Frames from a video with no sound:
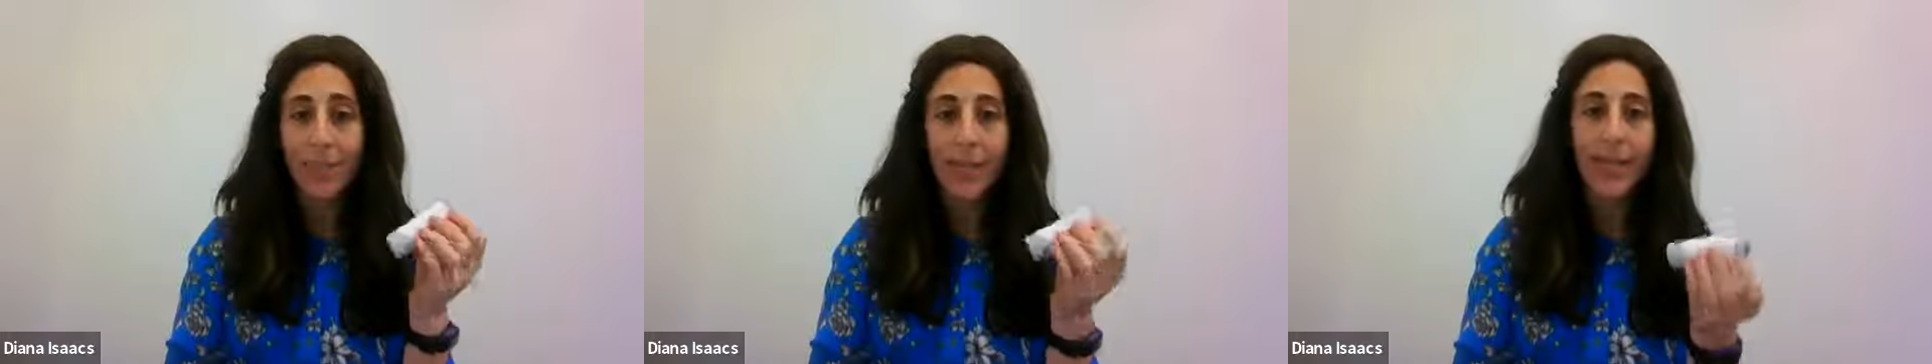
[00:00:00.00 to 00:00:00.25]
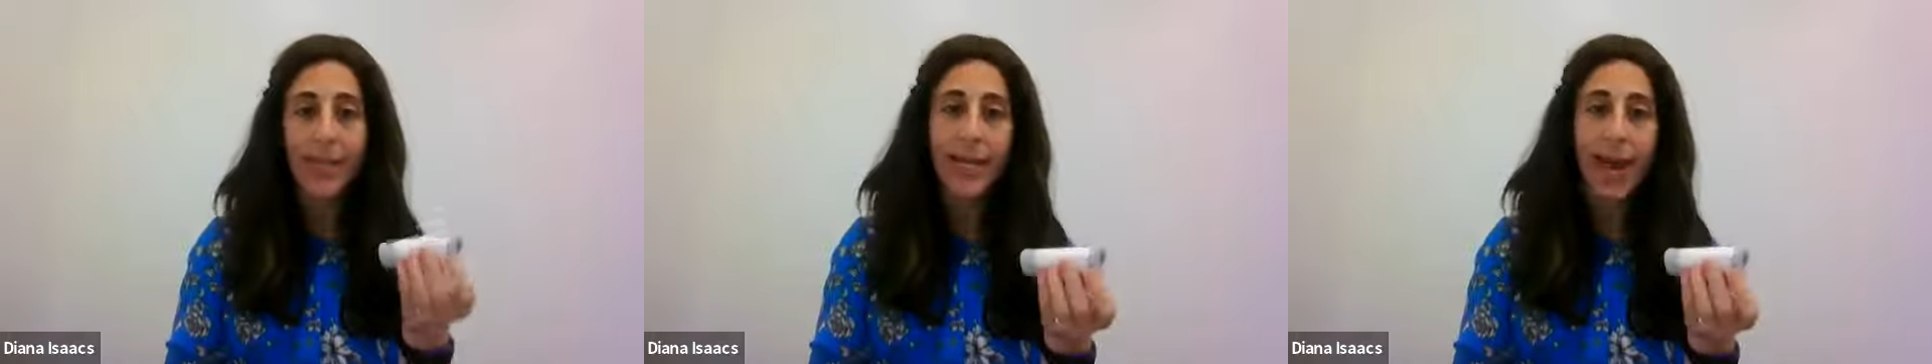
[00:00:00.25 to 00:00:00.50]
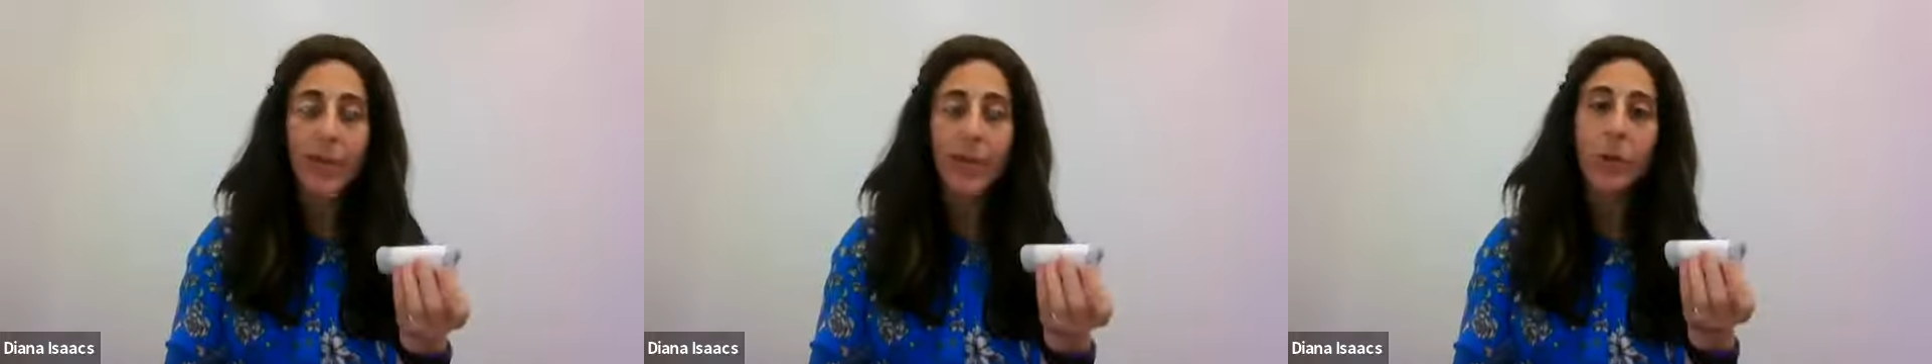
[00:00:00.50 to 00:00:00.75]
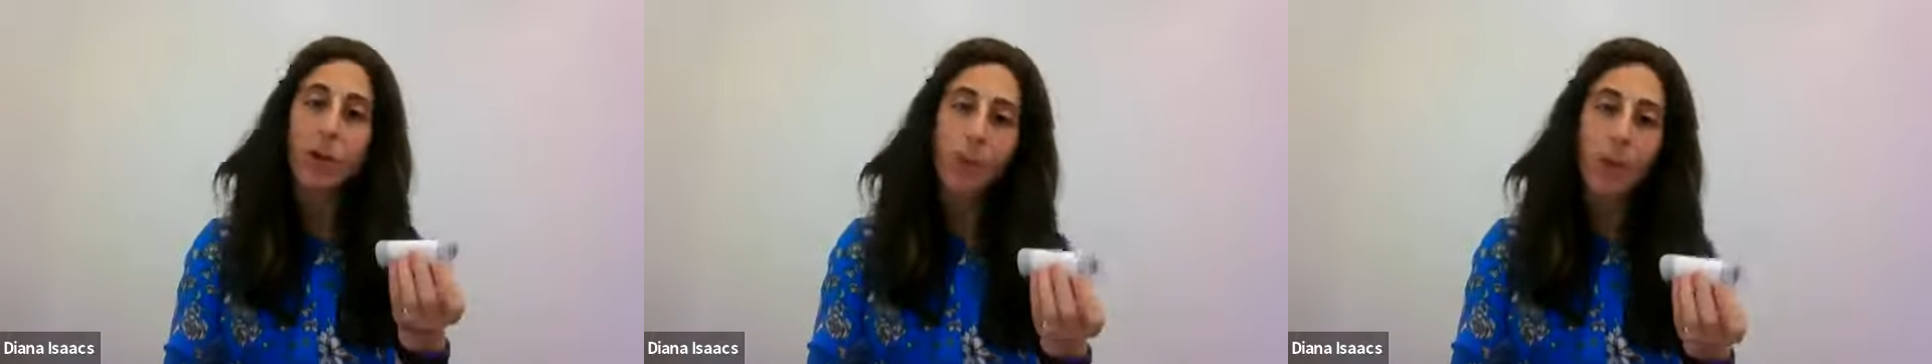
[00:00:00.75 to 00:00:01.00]
It's a cap
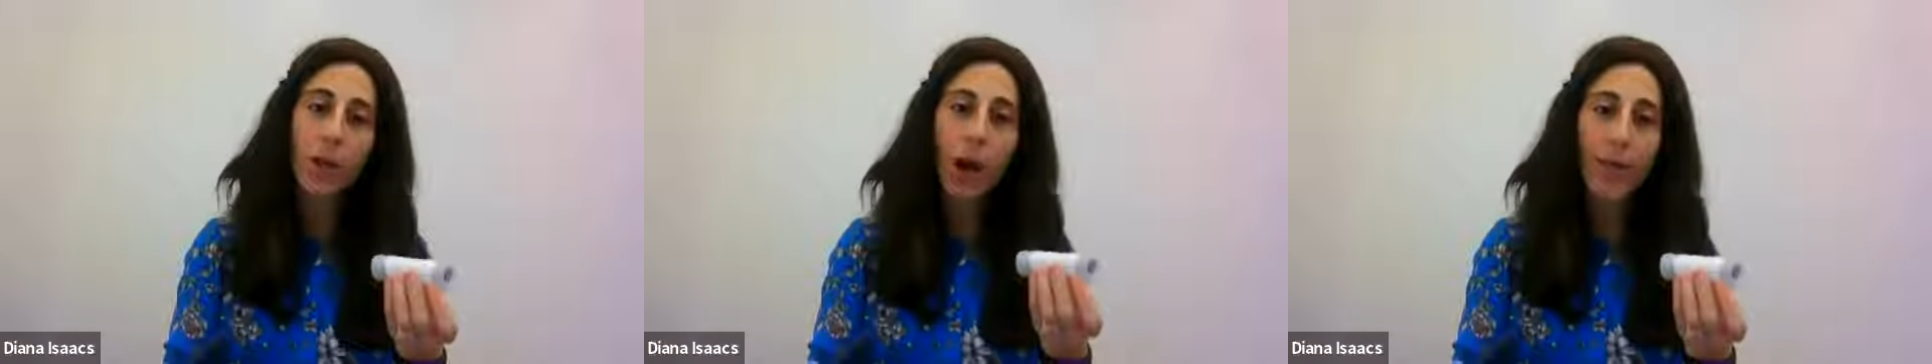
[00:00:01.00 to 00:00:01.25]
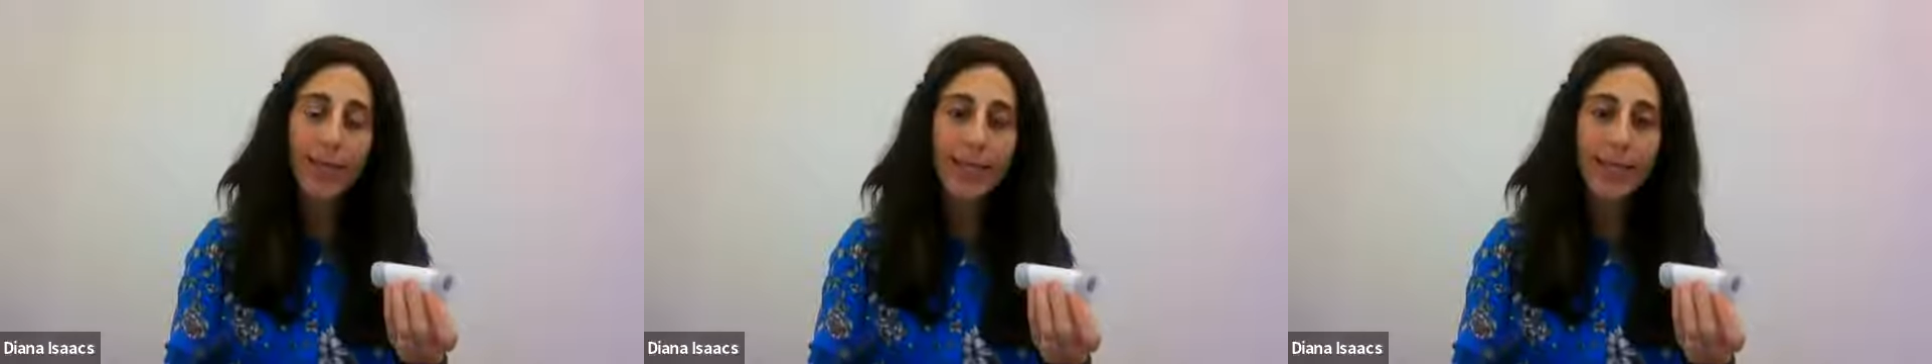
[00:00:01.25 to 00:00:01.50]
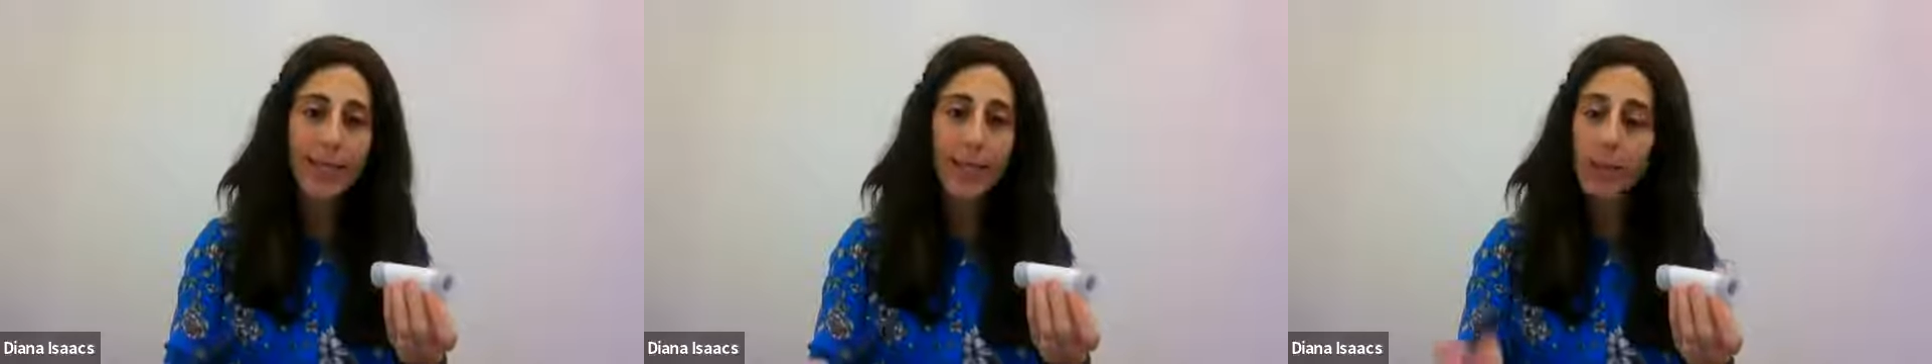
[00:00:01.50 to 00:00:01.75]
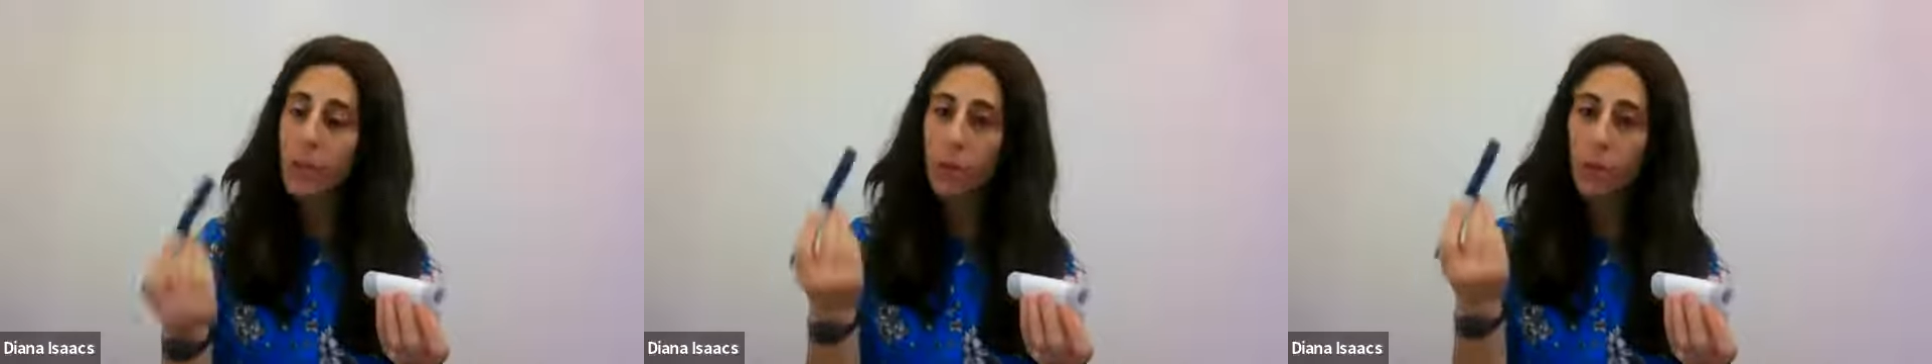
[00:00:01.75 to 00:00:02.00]
that you can put on the
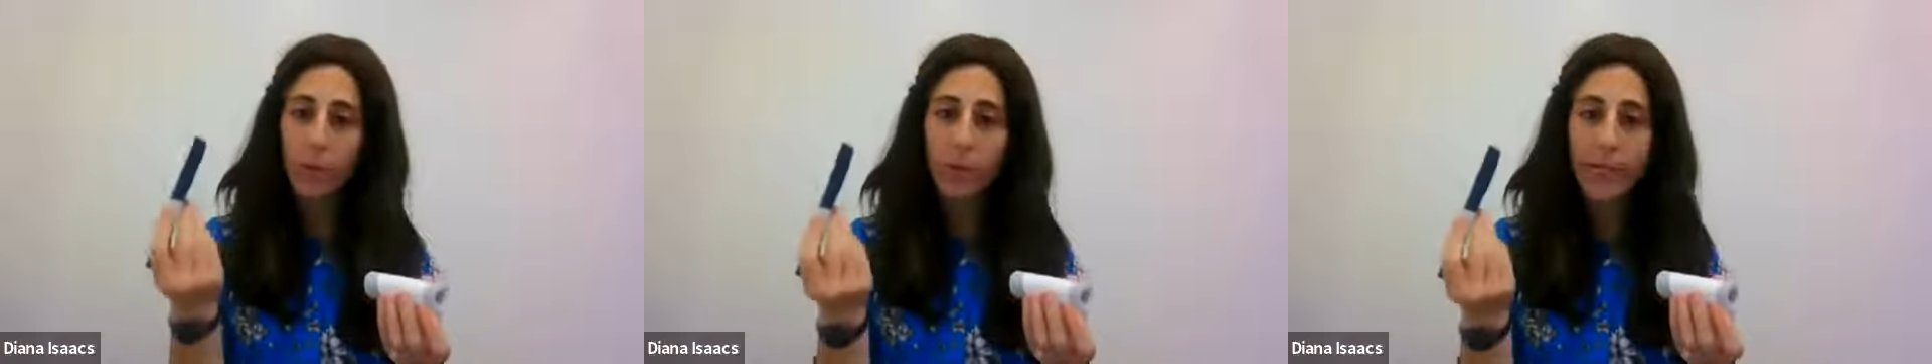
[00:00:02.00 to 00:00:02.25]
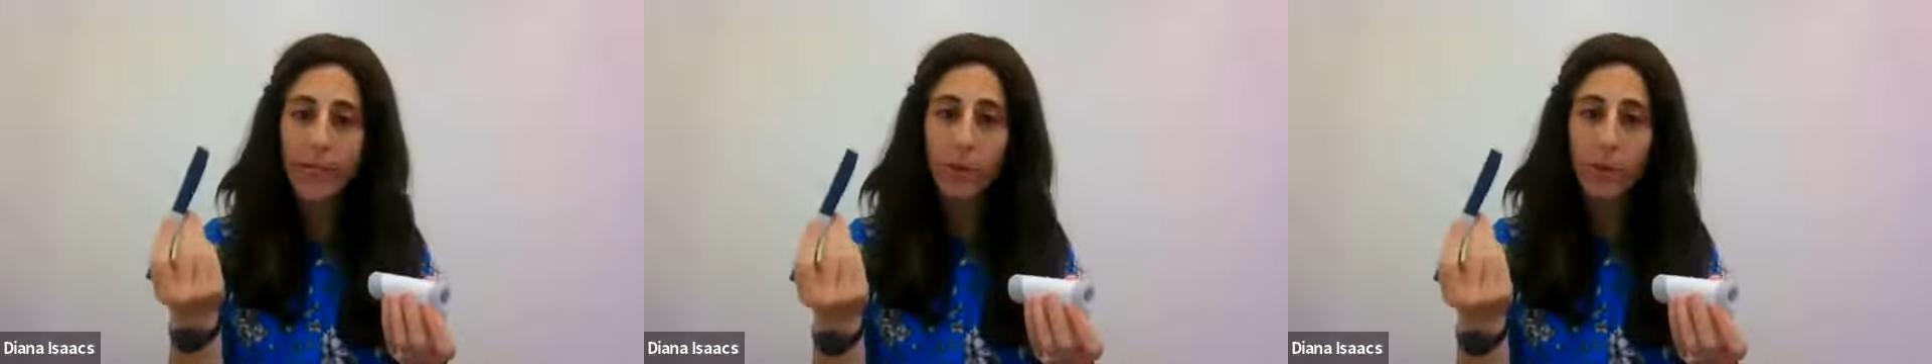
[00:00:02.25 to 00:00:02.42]
insulin to replace